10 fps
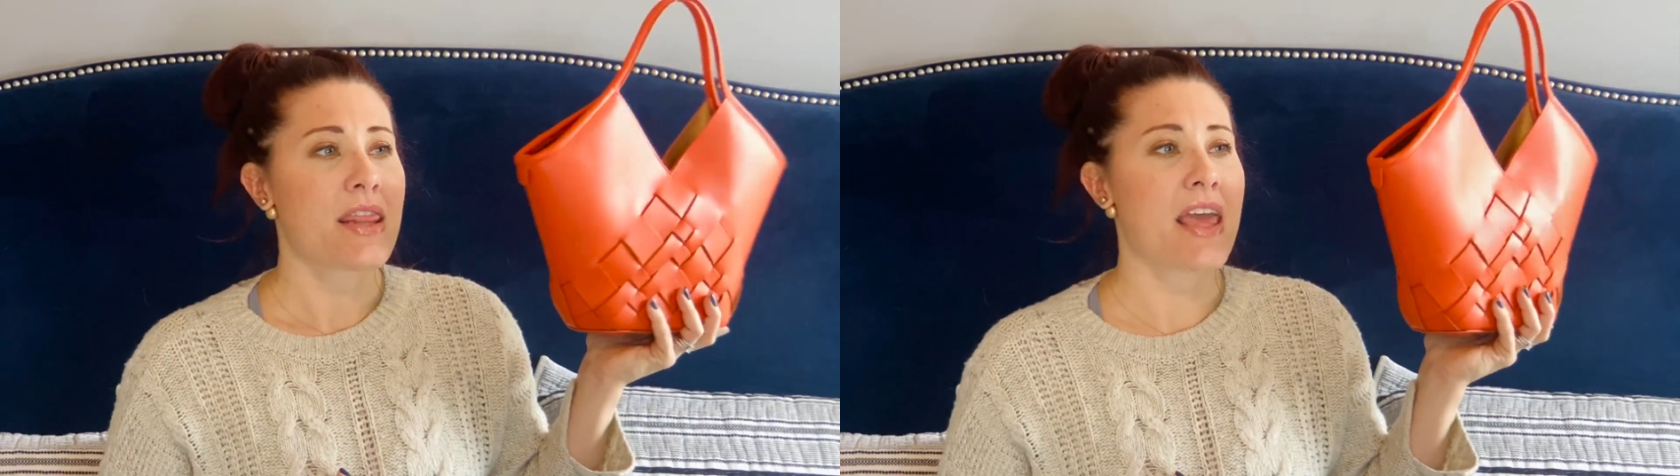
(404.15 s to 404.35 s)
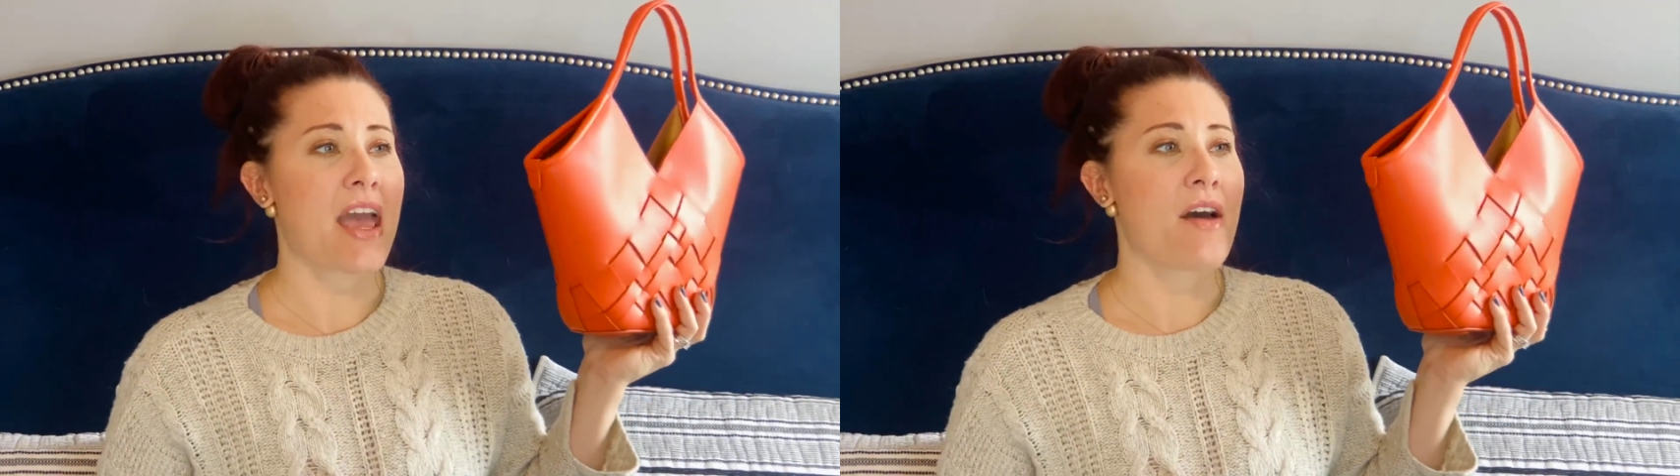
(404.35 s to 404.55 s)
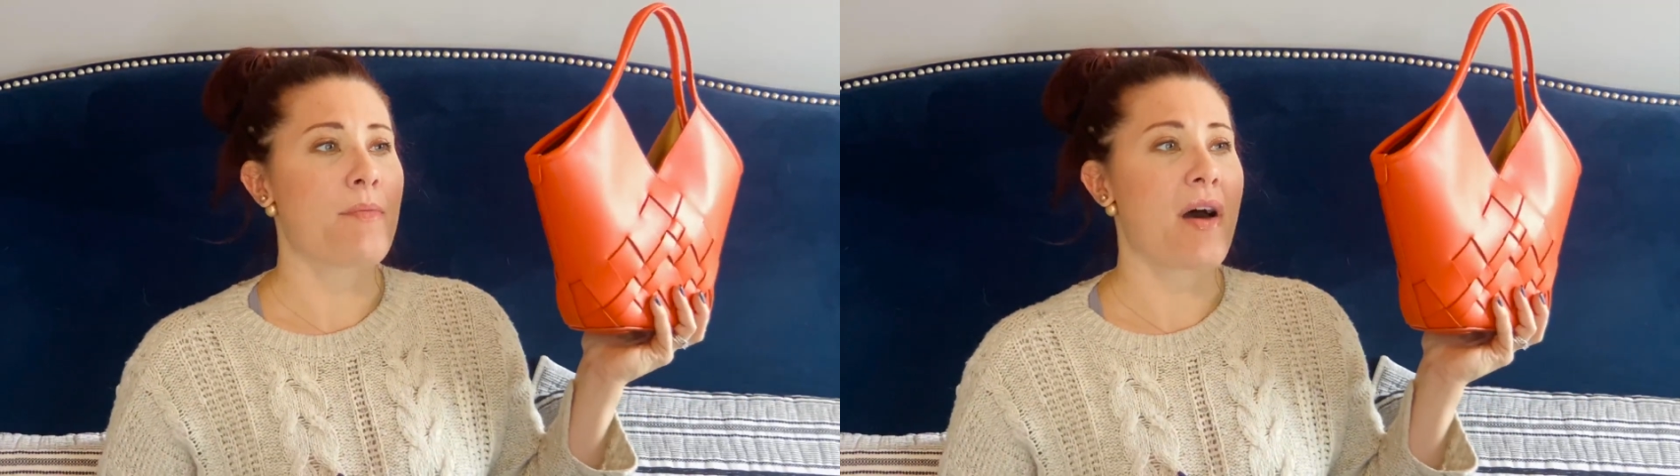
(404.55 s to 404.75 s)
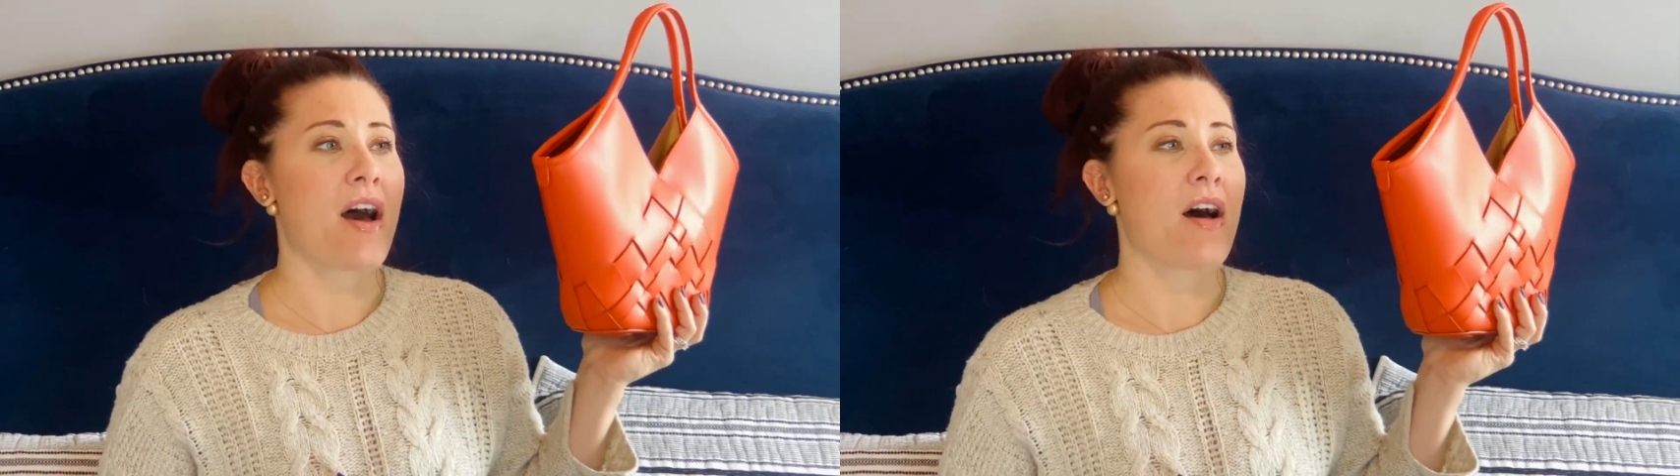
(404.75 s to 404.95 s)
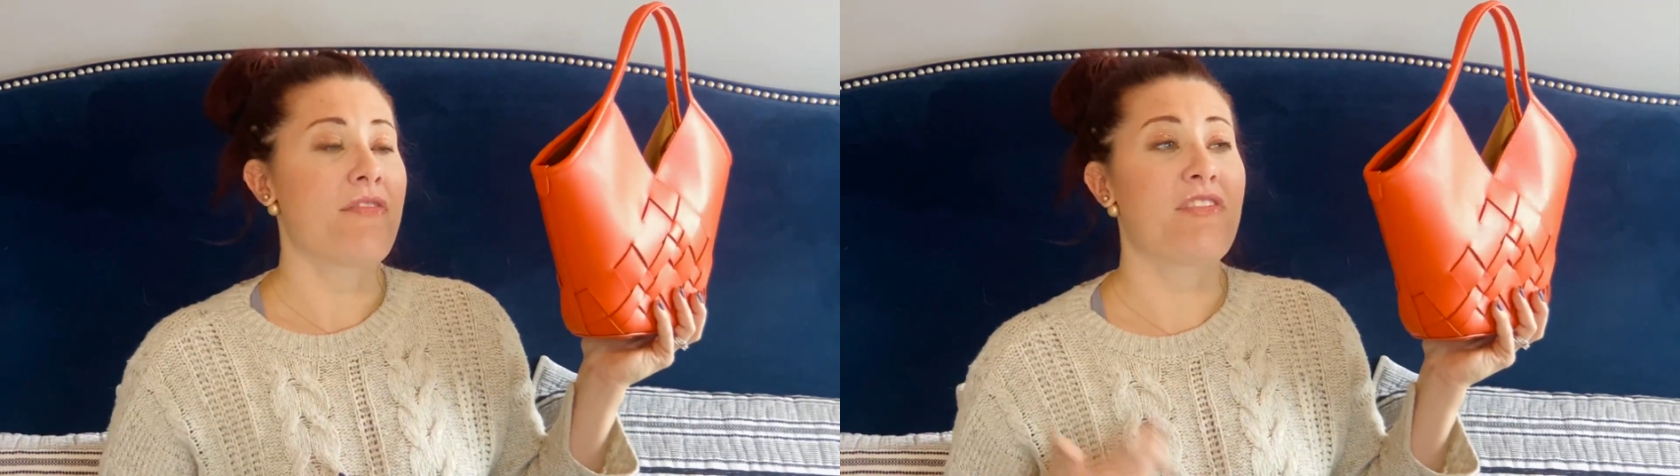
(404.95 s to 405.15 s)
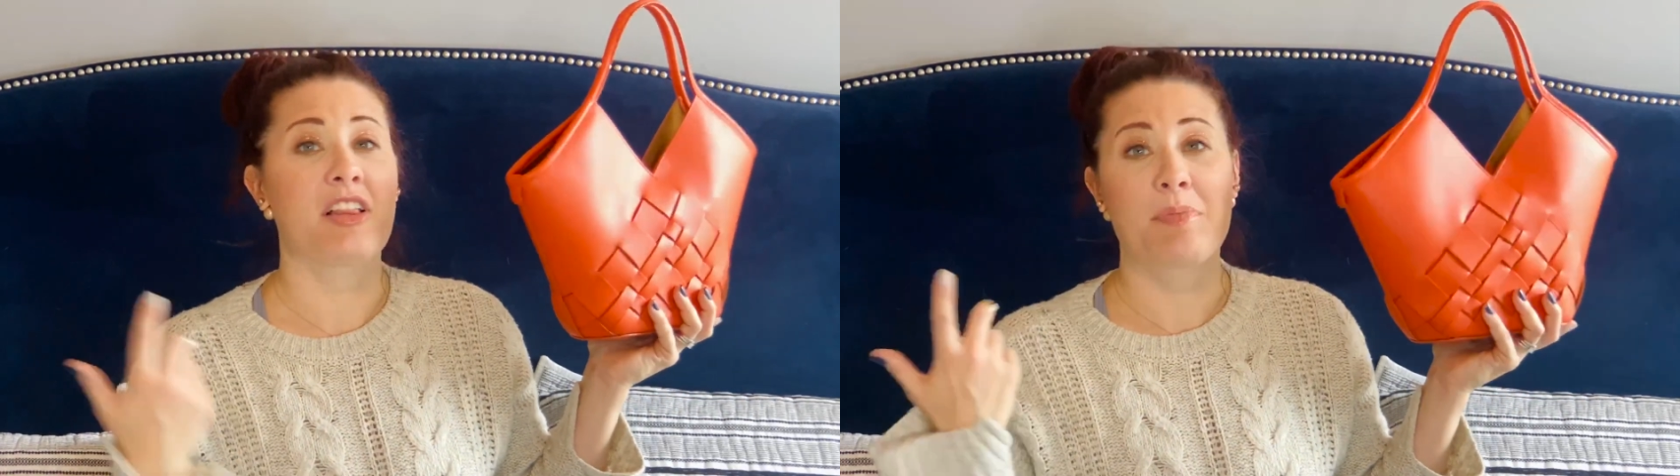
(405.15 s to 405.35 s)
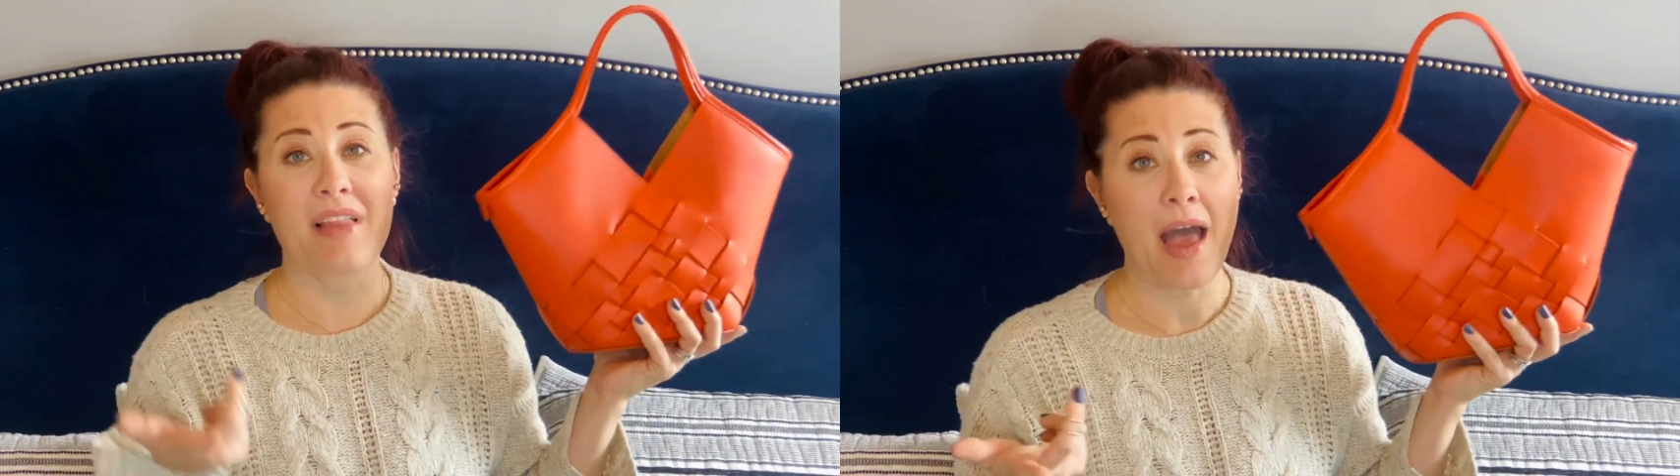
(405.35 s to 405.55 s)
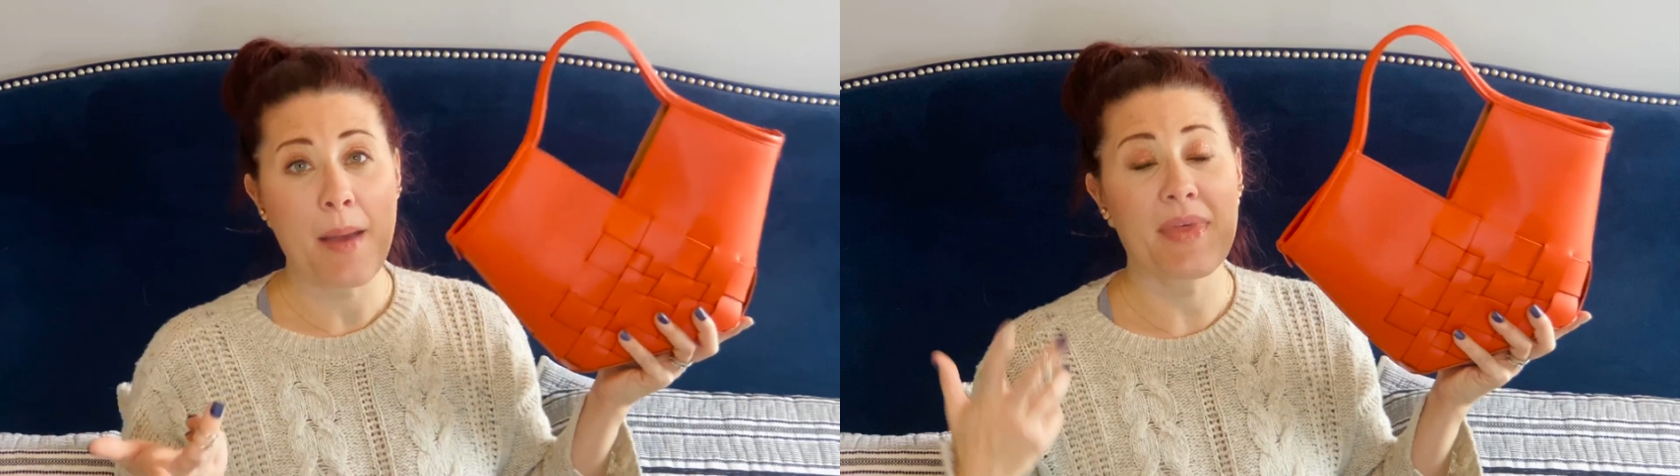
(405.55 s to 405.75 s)
they have Philip
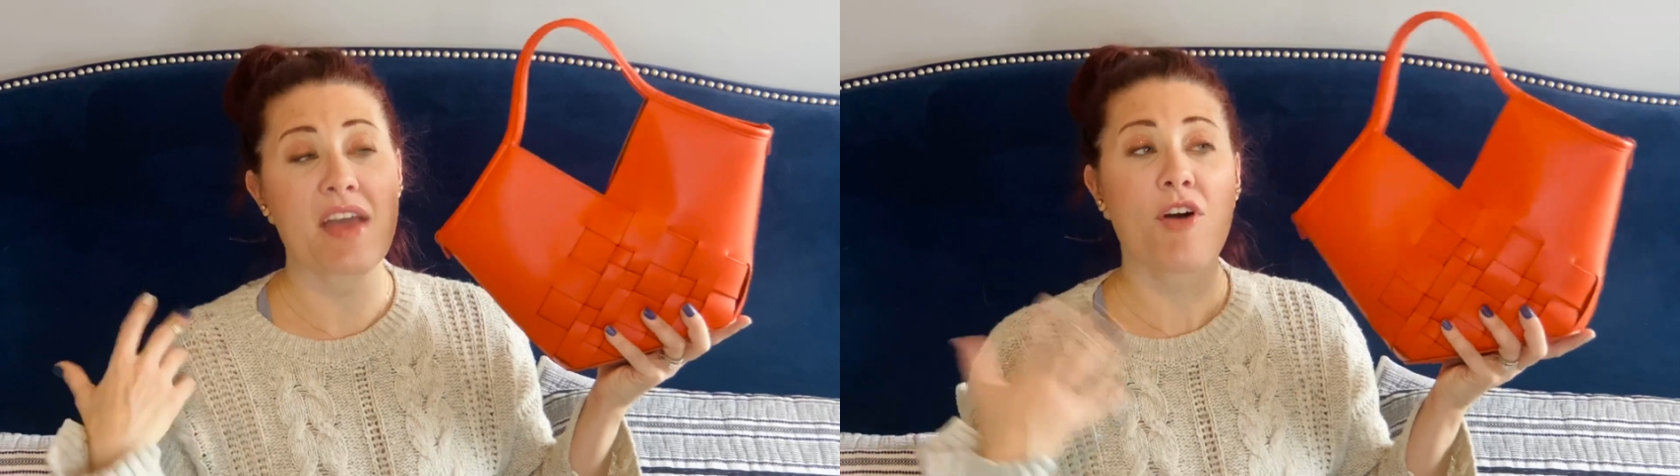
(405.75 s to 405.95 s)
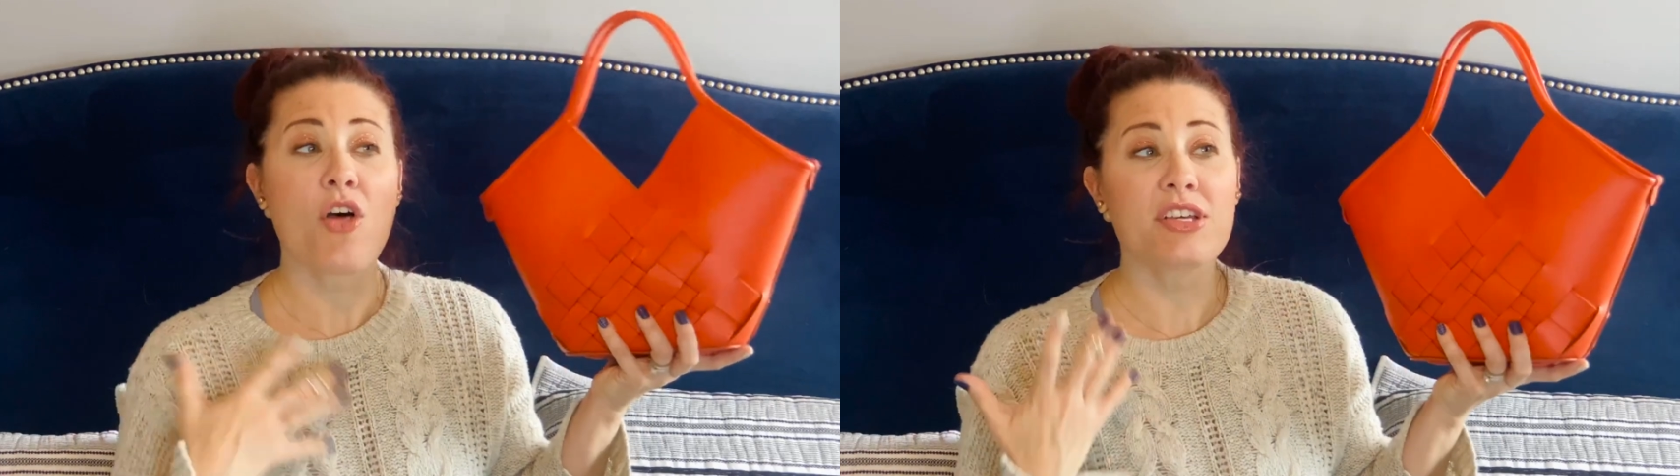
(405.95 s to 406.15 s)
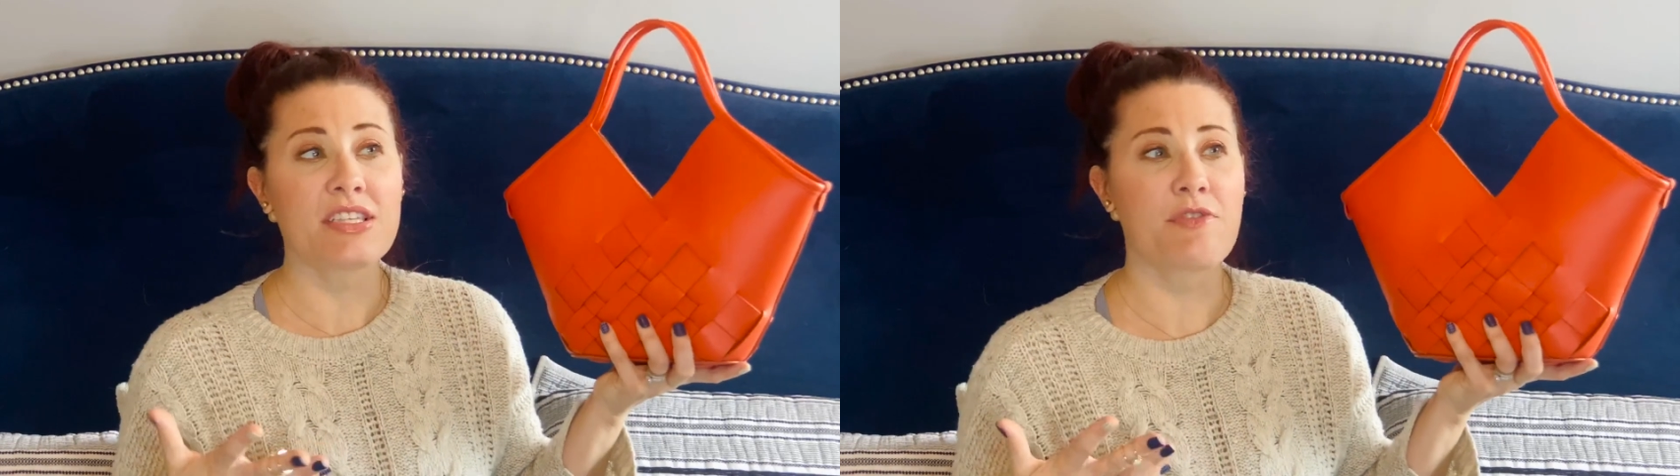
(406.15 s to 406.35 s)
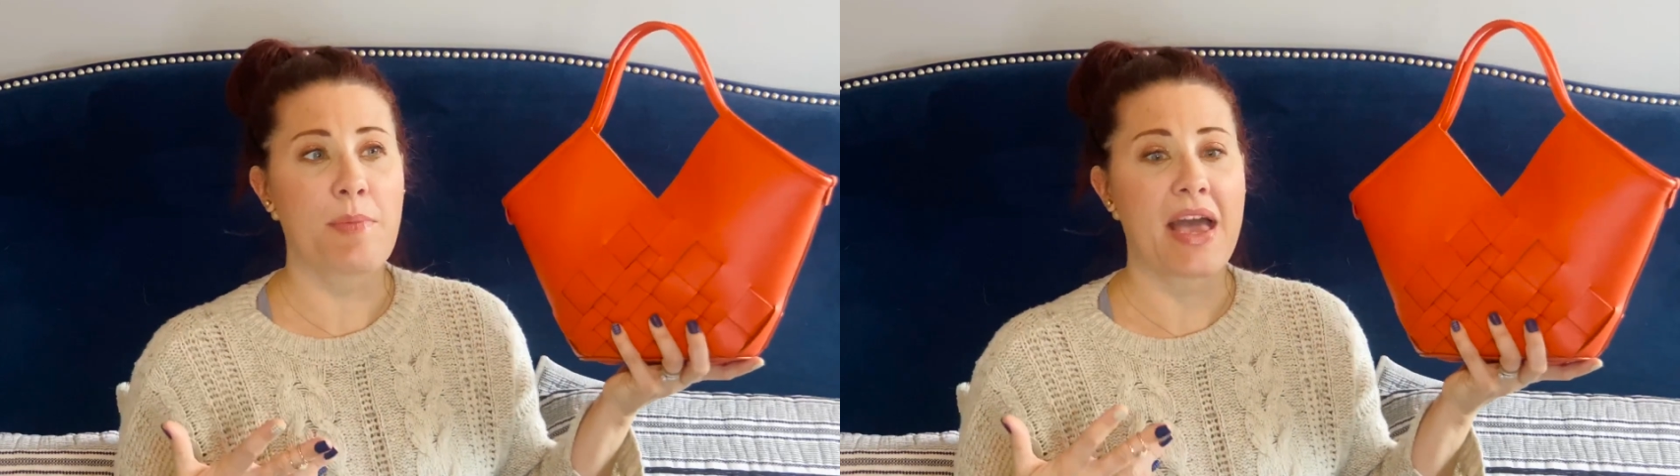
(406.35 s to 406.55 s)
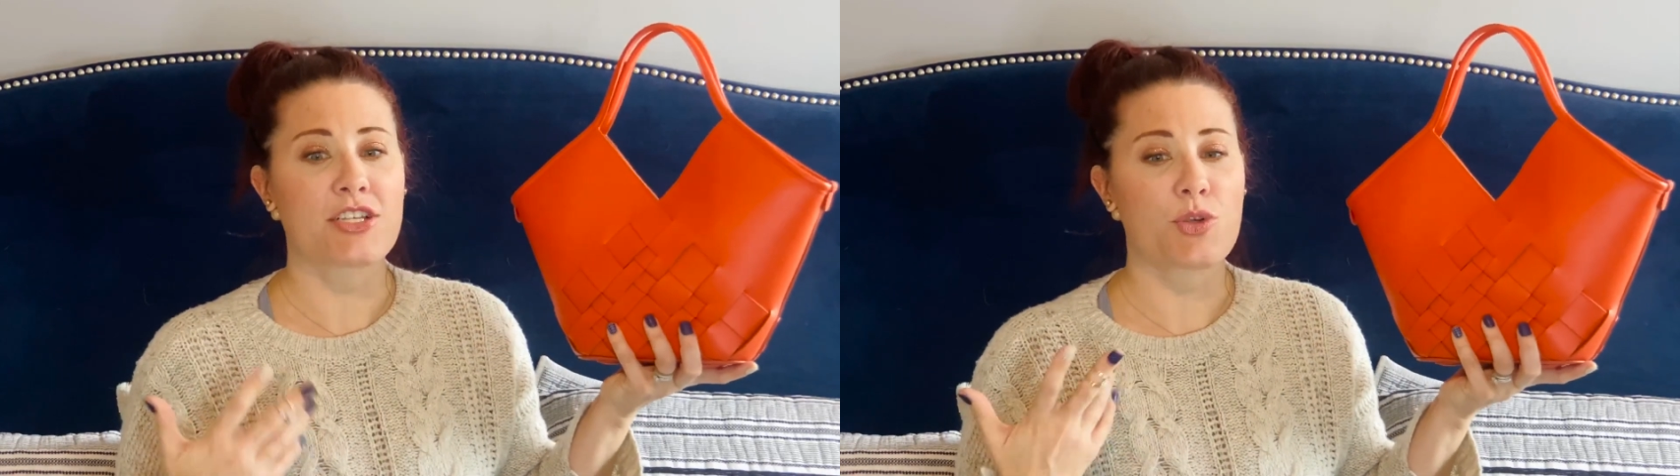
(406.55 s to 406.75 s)
Lem, they have all these different bags.